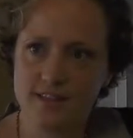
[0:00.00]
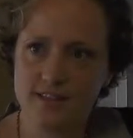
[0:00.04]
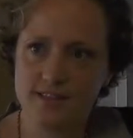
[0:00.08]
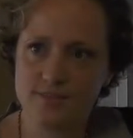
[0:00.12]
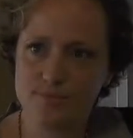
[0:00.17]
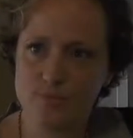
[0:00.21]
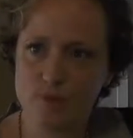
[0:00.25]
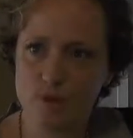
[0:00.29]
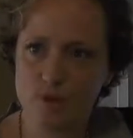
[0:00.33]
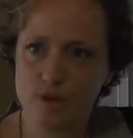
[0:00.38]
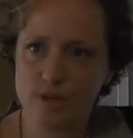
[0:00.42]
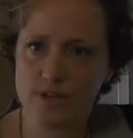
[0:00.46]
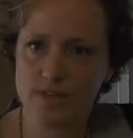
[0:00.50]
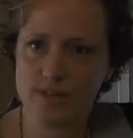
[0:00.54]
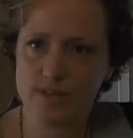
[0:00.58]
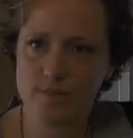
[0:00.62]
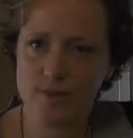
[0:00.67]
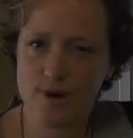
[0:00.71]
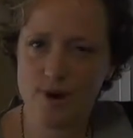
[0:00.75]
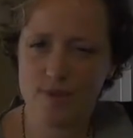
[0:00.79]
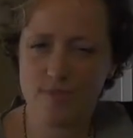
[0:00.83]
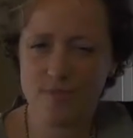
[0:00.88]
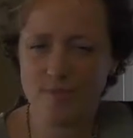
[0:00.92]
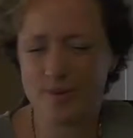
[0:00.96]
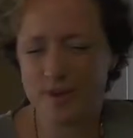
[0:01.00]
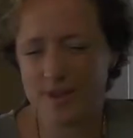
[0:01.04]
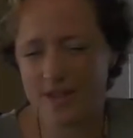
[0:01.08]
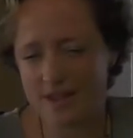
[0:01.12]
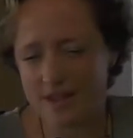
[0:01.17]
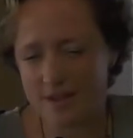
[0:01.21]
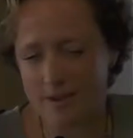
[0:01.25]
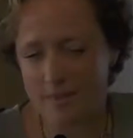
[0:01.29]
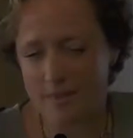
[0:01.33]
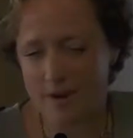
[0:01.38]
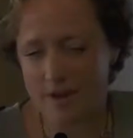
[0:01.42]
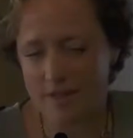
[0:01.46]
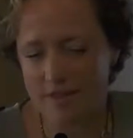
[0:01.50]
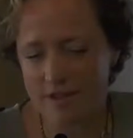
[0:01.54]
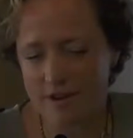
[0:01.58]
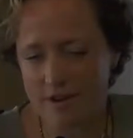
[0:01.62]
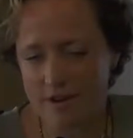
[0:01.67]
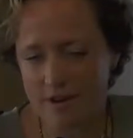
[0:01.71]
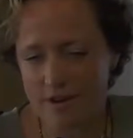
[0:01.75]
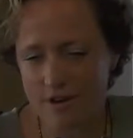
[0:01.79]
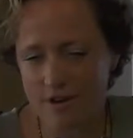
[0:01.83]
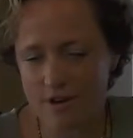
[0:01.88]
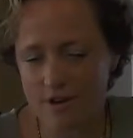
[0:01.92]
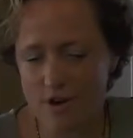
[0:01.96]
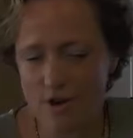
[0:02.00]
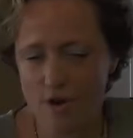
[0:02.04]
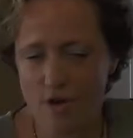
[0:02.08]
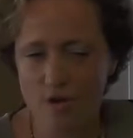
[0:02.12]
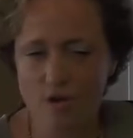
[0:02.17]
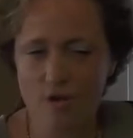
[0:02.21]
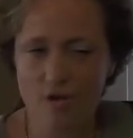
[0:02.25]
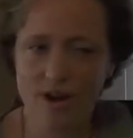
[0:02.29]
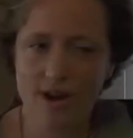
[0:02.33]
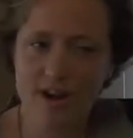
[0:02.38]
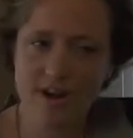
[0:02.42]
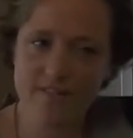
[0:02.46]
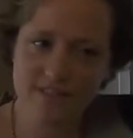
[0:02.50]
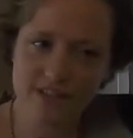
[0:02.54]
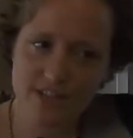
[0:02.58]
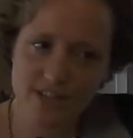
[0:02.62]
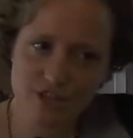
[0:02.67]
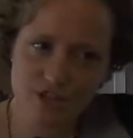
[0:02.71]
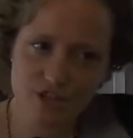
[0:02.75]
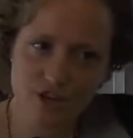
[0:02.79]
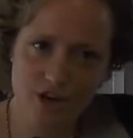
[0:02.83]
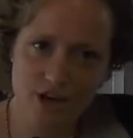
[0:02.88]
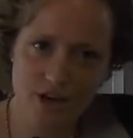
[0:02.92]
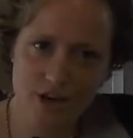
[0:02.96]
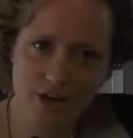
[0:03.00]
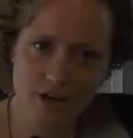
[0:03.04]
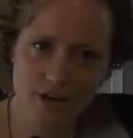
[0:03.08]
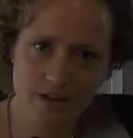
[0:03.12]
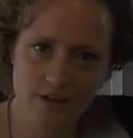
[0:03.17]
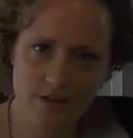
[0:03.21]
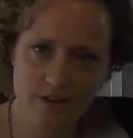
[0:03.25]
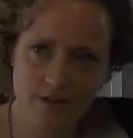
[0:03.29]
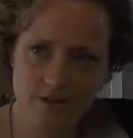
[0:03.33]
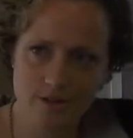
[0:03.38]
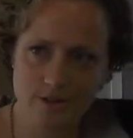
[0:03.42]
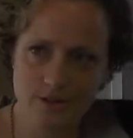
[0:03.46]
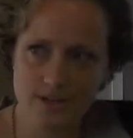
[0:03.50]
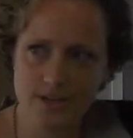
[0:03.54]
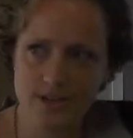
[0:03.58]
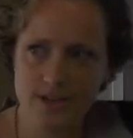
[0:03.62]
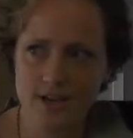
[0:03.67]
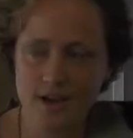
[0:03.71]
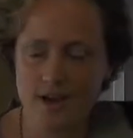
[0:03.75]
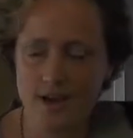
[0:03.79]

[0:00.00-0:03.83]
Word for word: this book is about being a mother or having a child